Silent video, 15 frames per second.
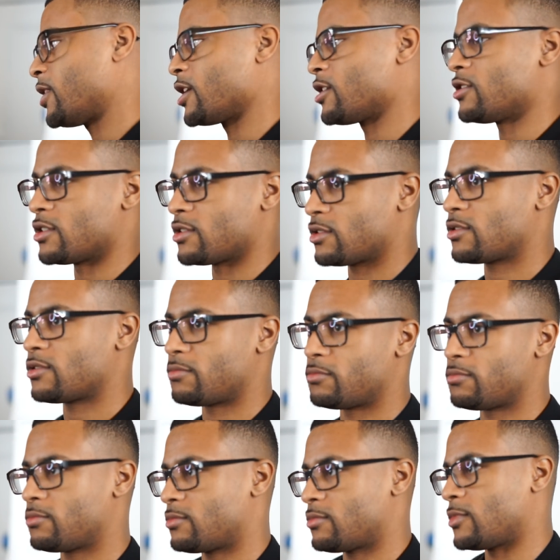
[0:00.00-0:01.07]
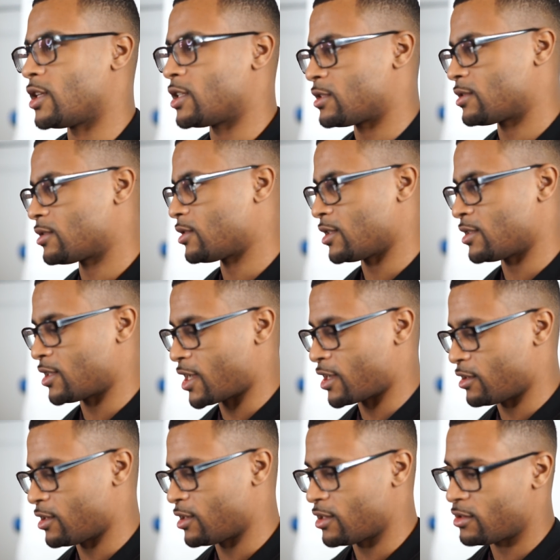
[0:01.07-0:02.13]
Like you just, it's it's
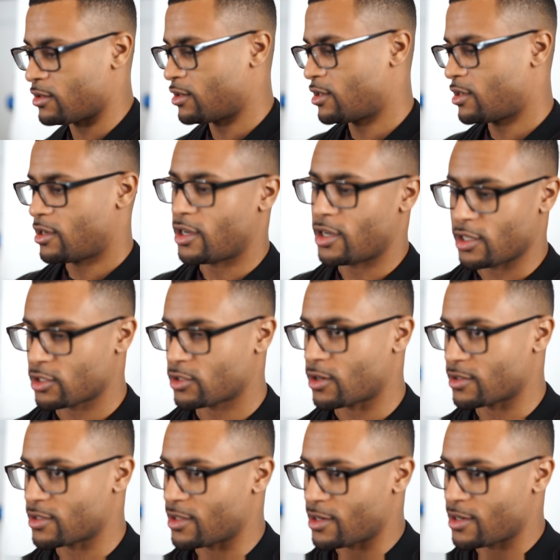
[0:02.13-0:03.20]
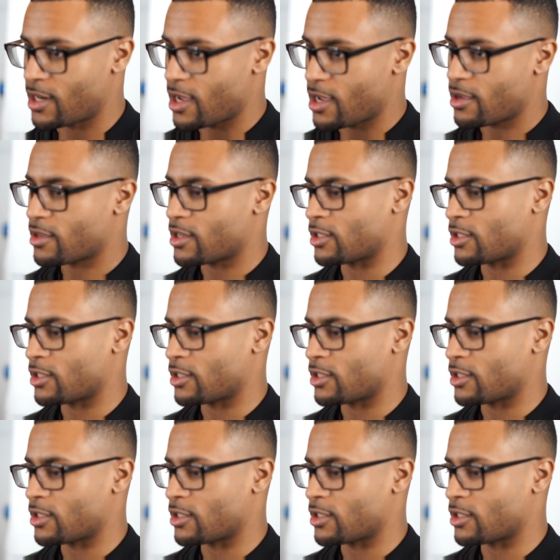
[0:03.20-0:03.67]
like a good uh, start to the day.